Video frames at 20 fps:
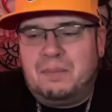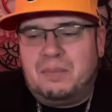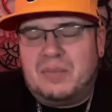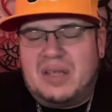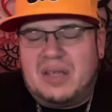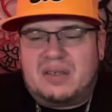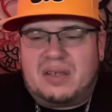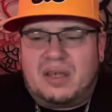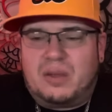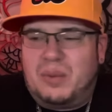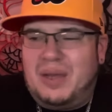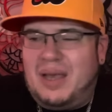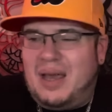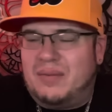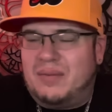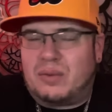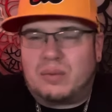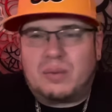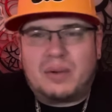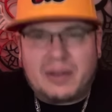it's like we have
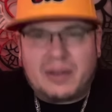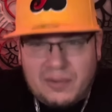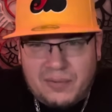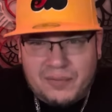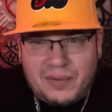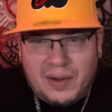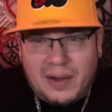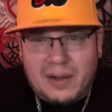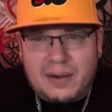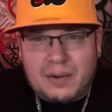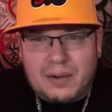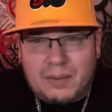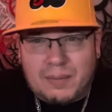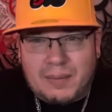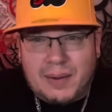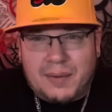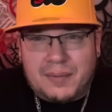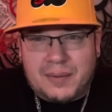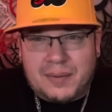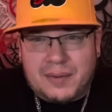a ring of fire
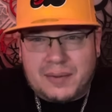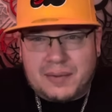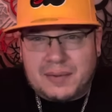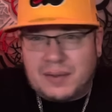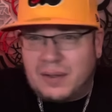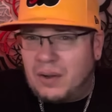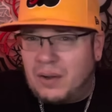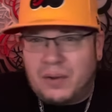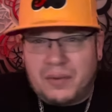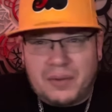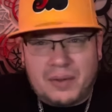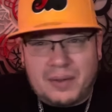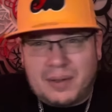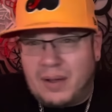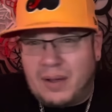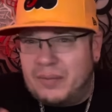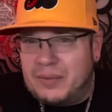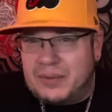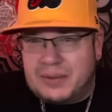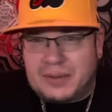around us and all the
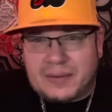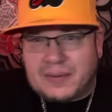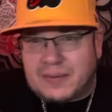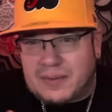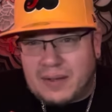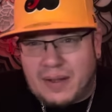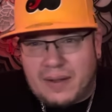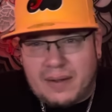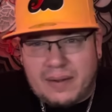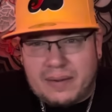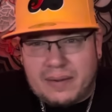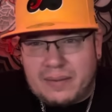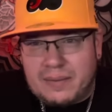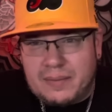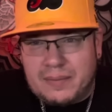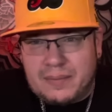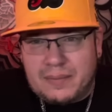love is inside.